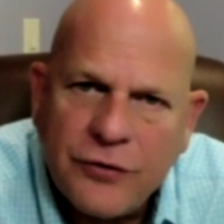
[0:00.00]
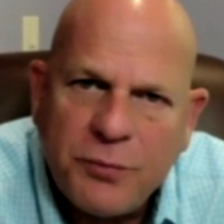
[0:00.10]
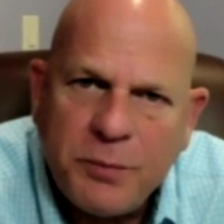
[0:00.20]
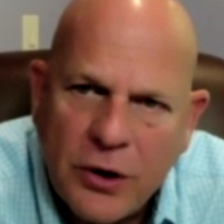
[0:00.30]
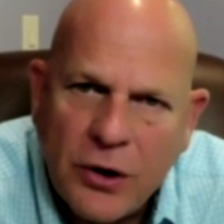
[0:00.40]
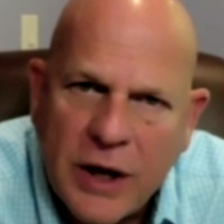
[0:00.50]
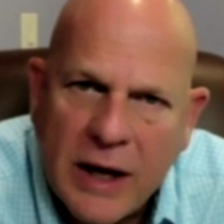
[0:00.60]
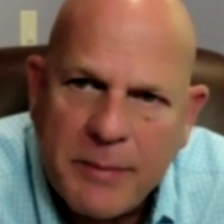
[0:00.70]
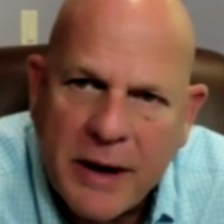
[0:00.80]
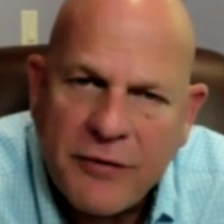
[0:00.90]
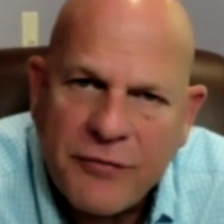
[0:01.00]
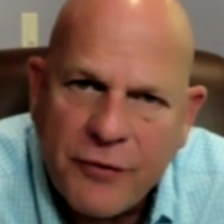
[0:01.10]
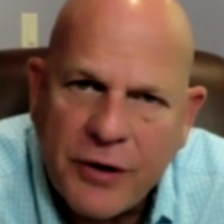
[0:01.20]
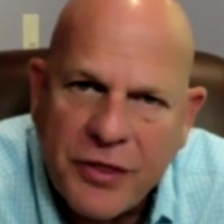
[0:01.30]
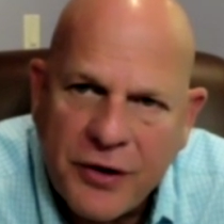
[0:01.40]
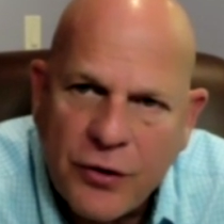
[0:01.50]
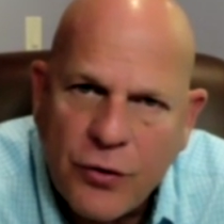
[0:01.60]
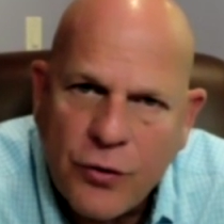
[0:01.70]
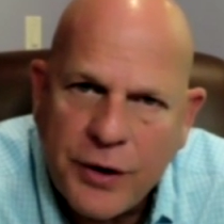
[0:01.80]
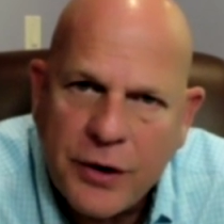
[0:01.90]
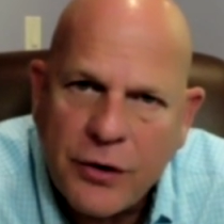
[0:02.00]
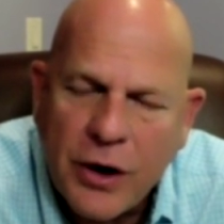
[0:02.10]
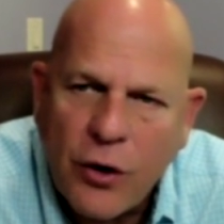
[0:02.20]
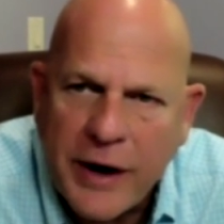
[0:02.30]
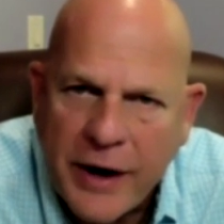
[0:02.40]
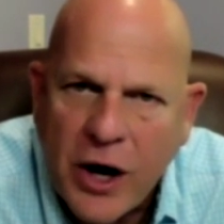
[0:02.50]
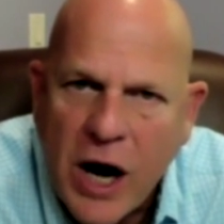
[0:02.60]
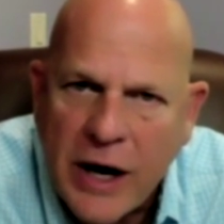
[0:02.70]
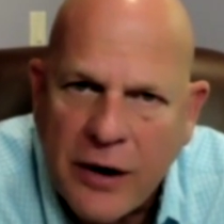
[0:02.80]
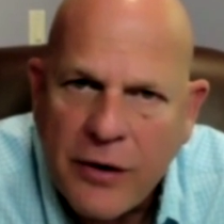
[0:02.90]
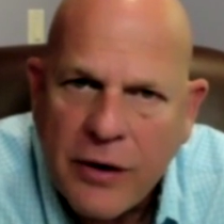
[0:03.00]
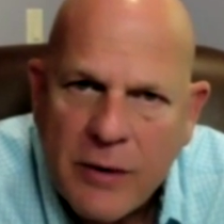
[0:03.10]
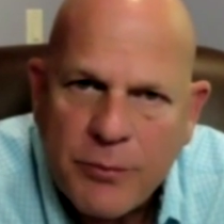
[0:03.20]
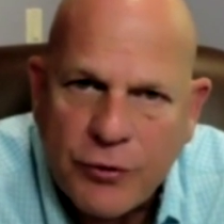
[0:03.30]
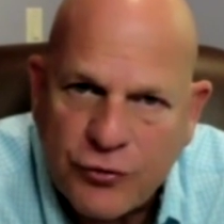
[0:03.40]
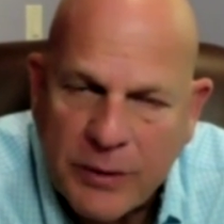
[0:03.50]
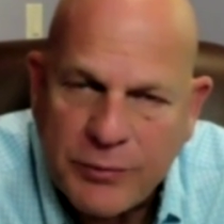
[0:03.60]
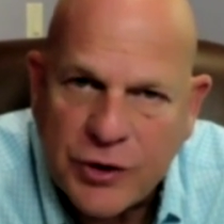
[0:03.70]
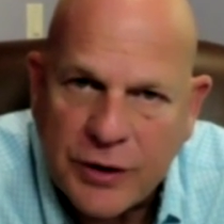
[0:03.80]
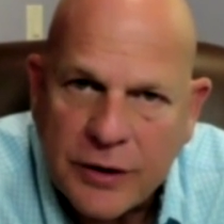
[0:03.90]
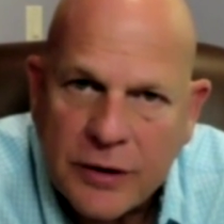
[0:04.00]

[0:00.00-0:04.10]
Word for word: is PRK better for a thinner cornea and a higher prescription?